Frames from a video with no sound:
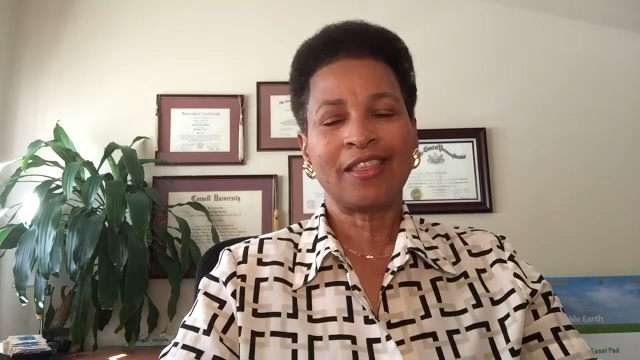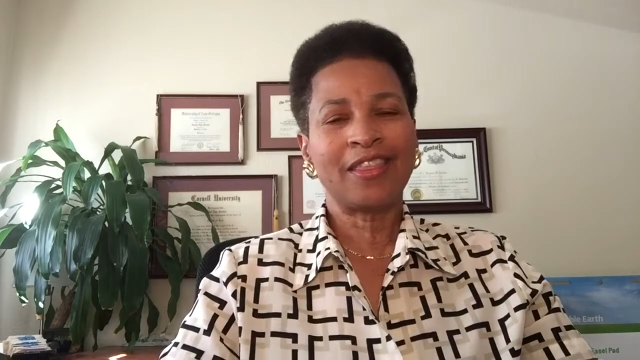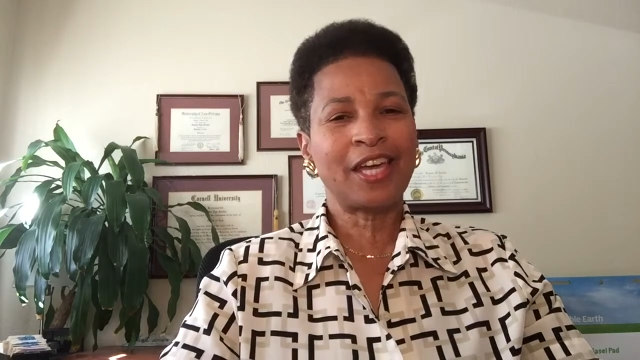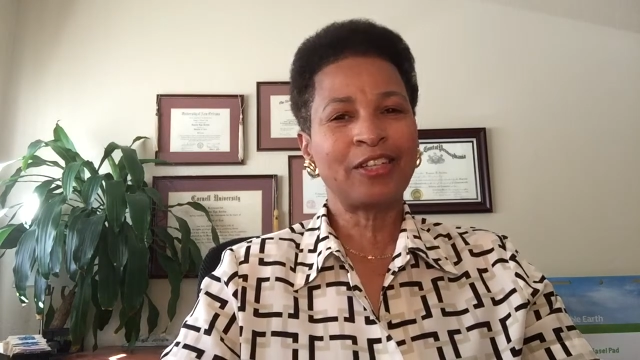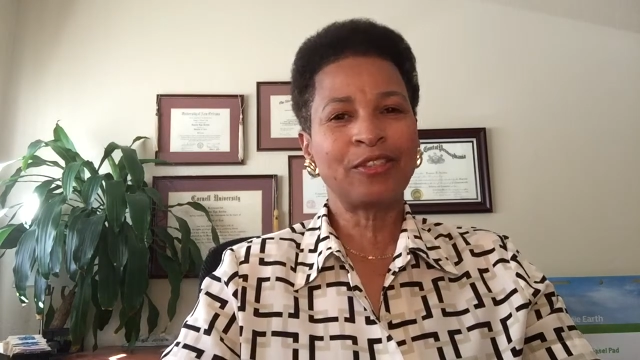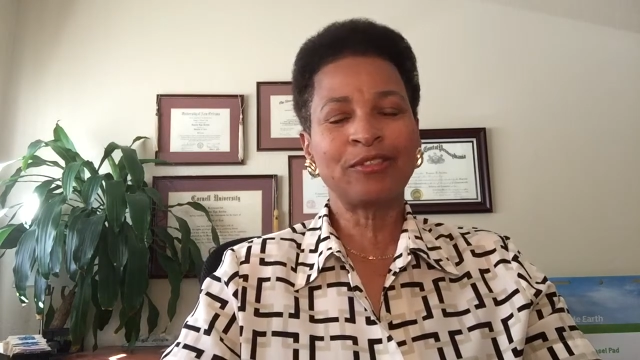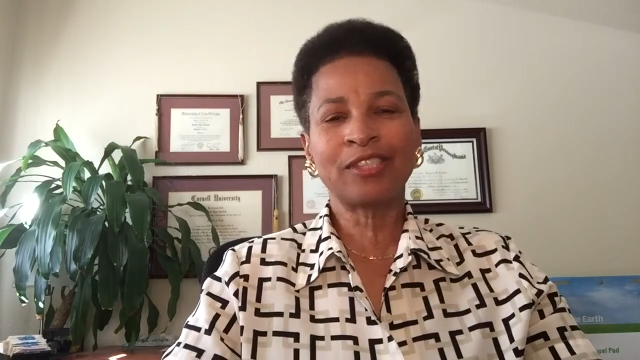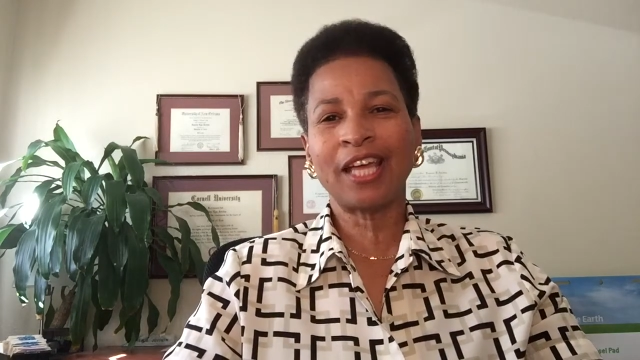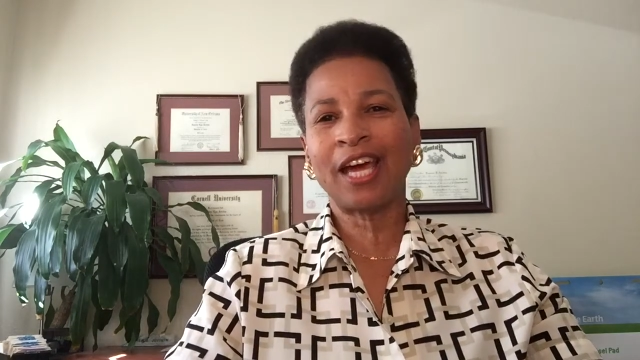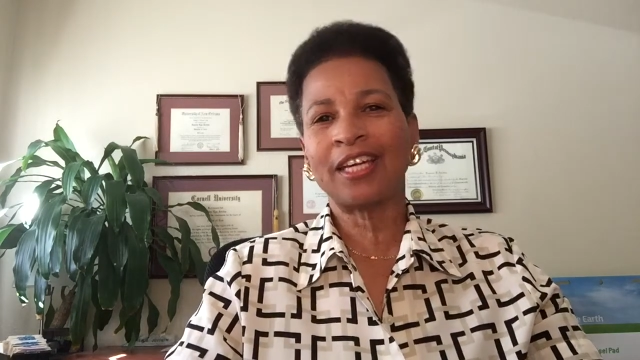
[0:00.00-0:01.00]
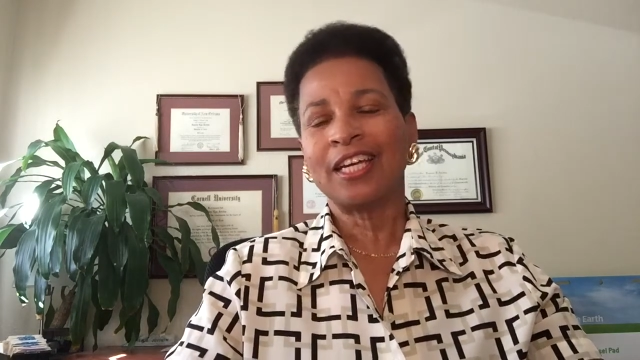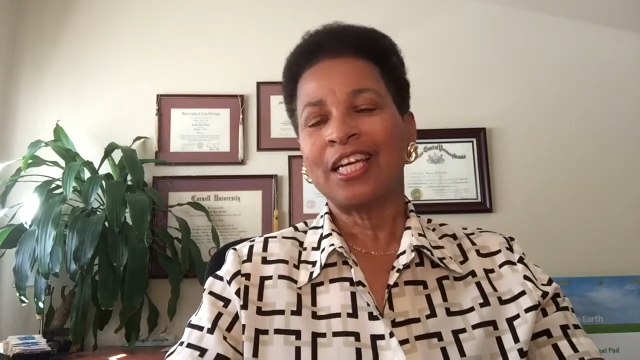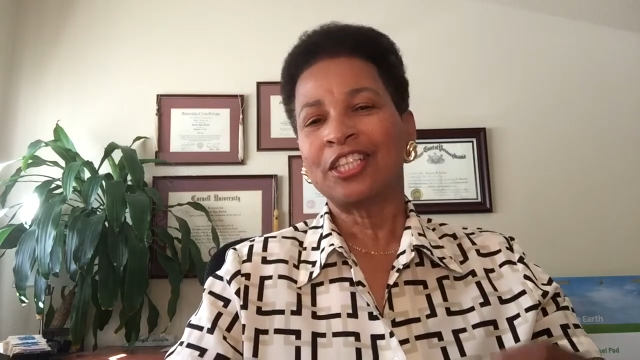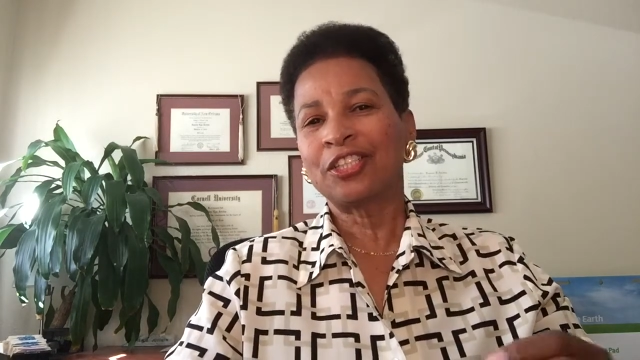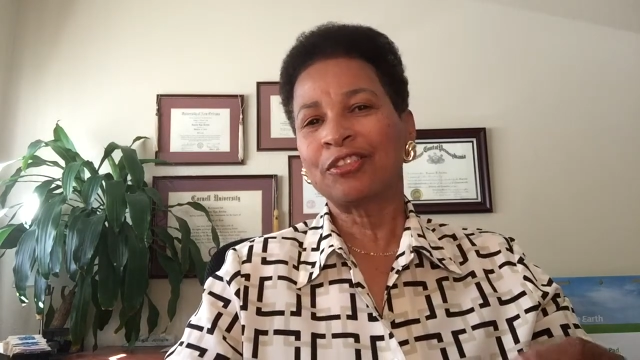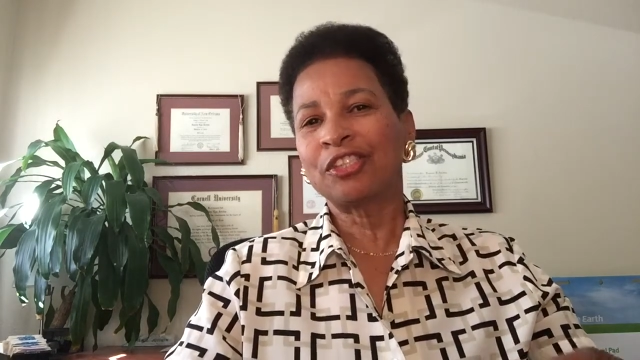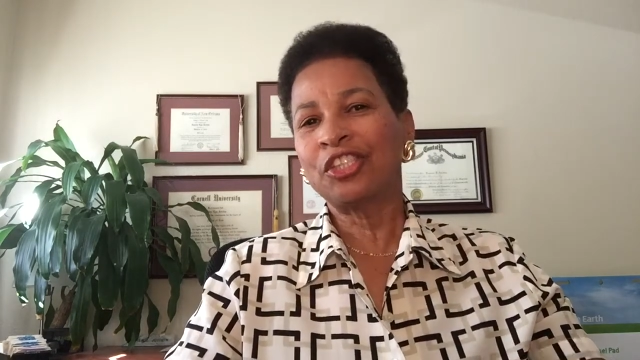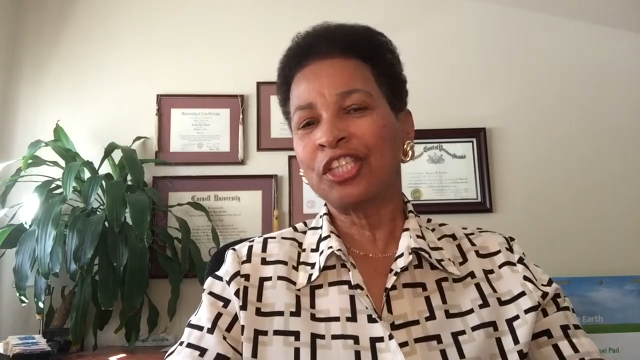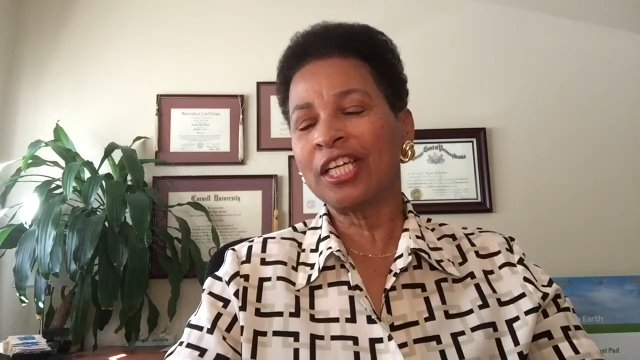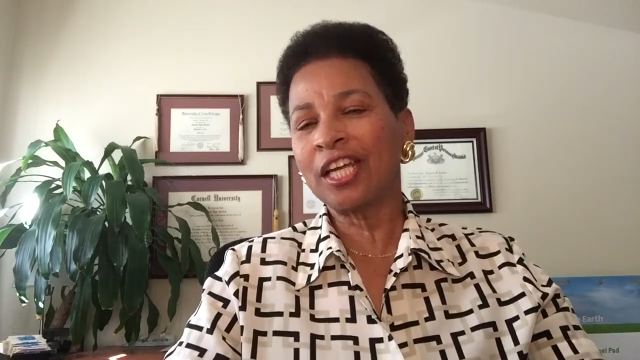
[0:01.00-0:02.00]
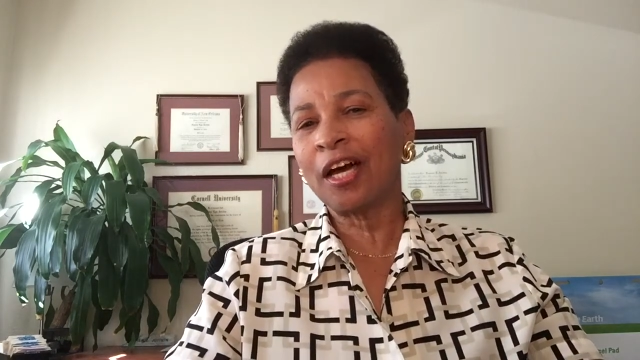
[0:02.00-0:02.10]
They use that to gin